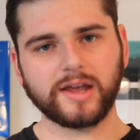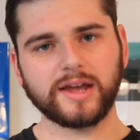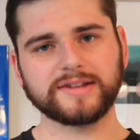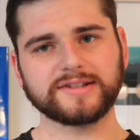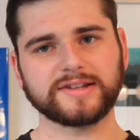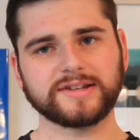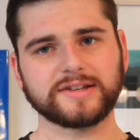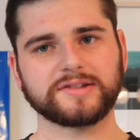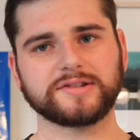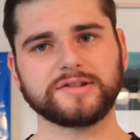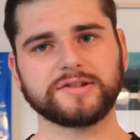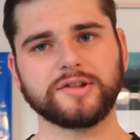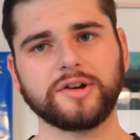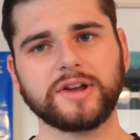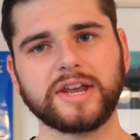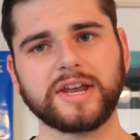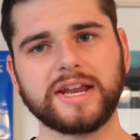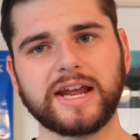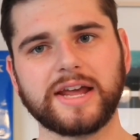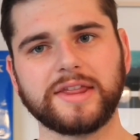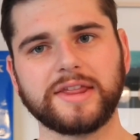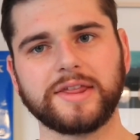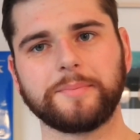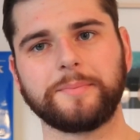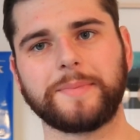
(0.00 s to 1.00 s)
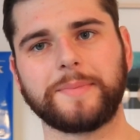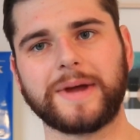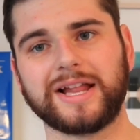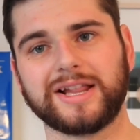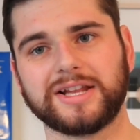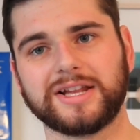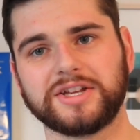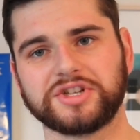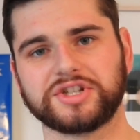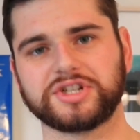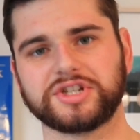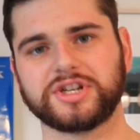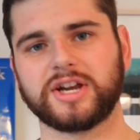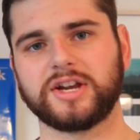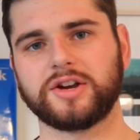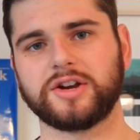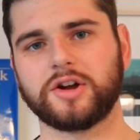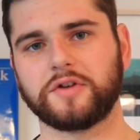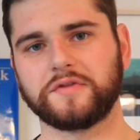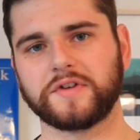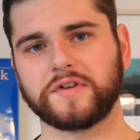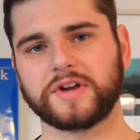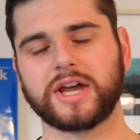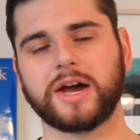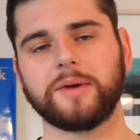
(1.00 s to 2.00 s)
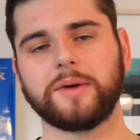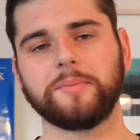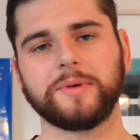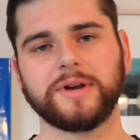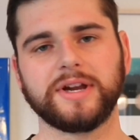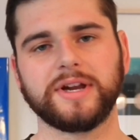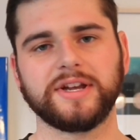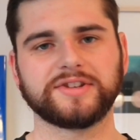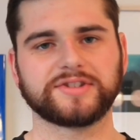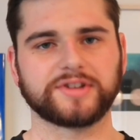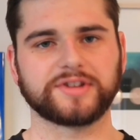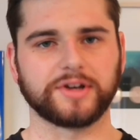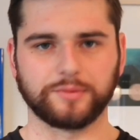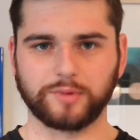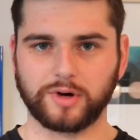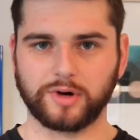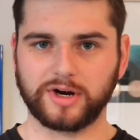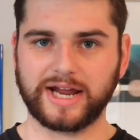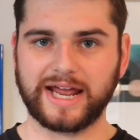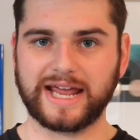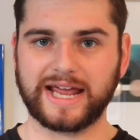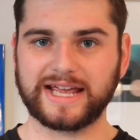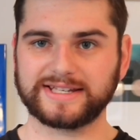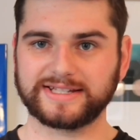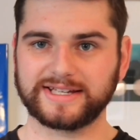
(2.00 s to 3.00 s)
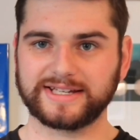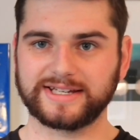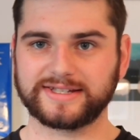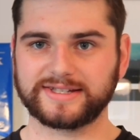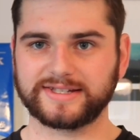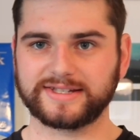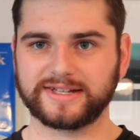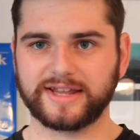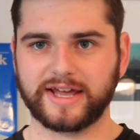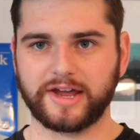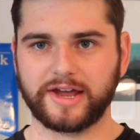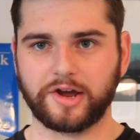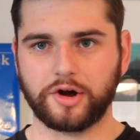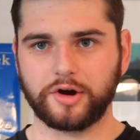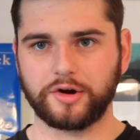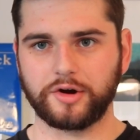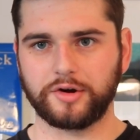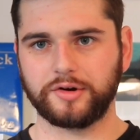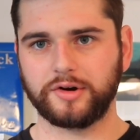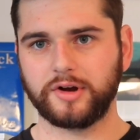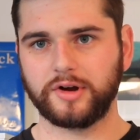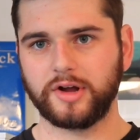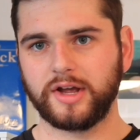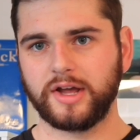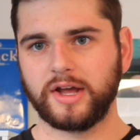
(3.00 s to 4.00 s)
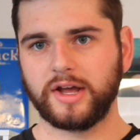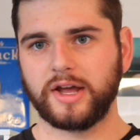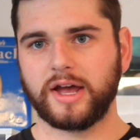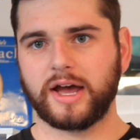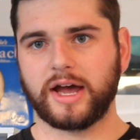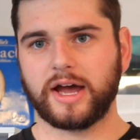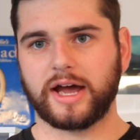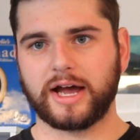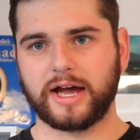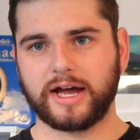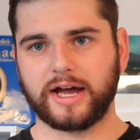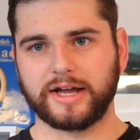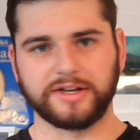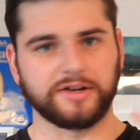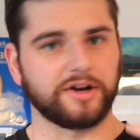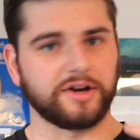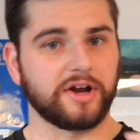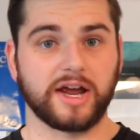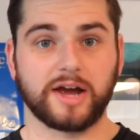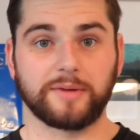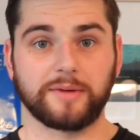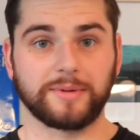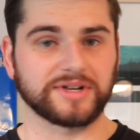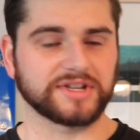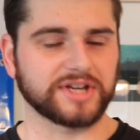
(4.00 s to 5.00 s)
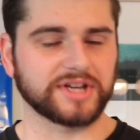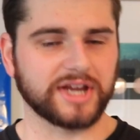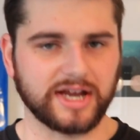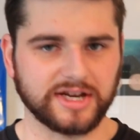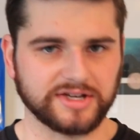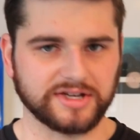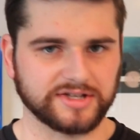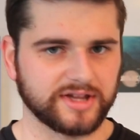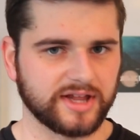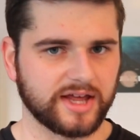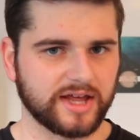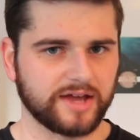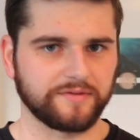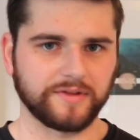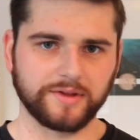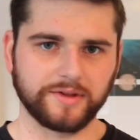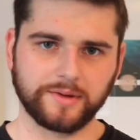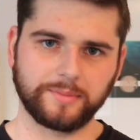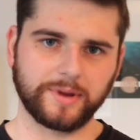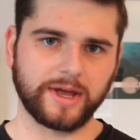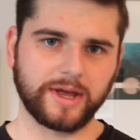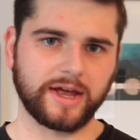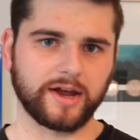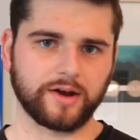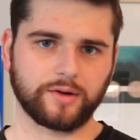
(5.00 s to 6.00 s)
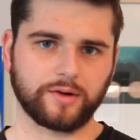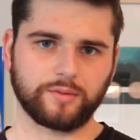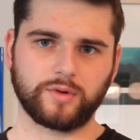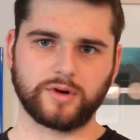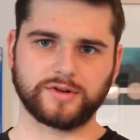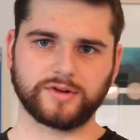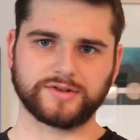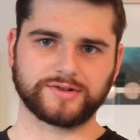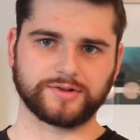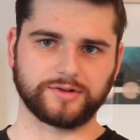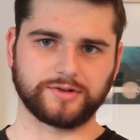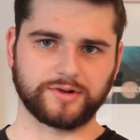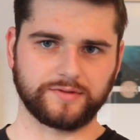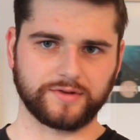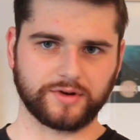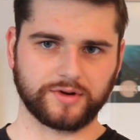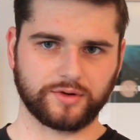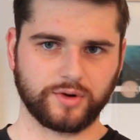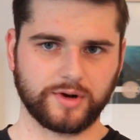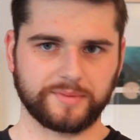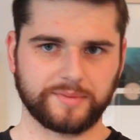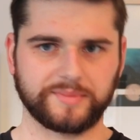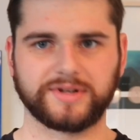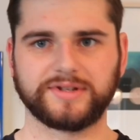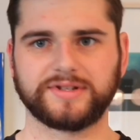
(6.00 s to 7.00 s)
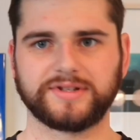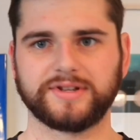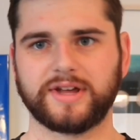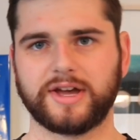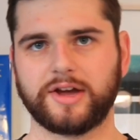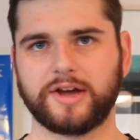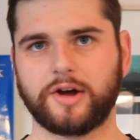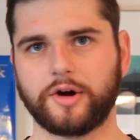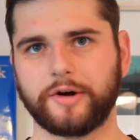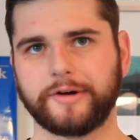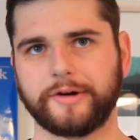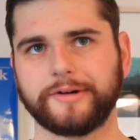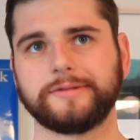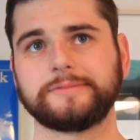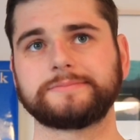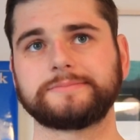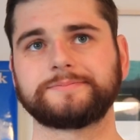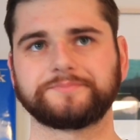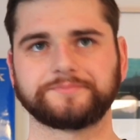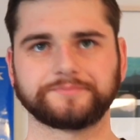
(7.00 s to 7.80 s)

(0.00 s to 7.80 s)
as it's looking at the balance sheet of a company, so what assets do they own, you know, how much cash do they have in the bank, what sort of equipment do they own,